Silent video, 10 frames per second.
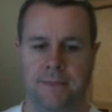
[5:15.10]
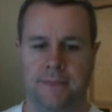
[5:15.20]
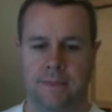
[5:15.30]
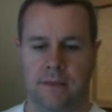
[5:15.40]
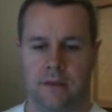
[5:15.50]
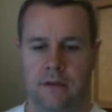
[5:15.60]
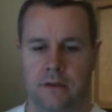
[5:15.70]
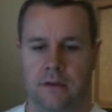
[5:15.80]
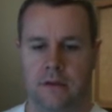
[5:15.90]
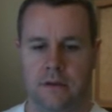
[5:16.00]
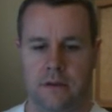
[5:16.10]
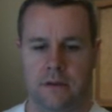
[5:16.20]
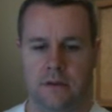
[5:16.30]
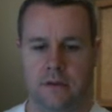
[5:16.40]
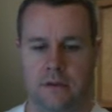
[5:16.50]

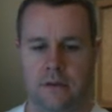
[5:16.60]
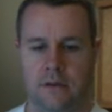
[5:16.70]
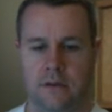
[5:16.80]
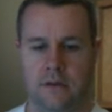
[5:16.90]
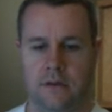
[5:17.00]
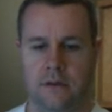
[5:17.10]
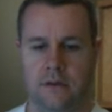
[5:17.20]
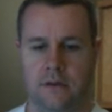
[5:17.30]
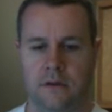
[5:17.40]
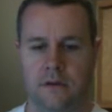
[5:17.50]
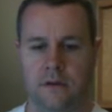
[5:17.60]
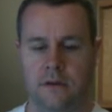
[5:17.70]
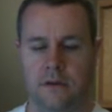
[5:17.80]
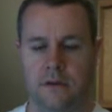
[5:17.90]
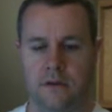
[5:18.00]

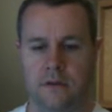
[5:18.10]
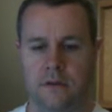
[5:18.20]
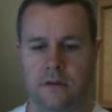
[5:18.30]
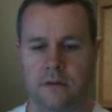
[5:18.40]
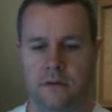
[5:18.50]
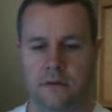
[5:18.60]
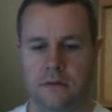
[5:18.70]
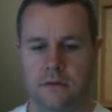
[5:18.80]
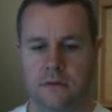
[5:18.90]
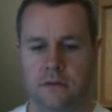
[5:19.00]
(no one is talking)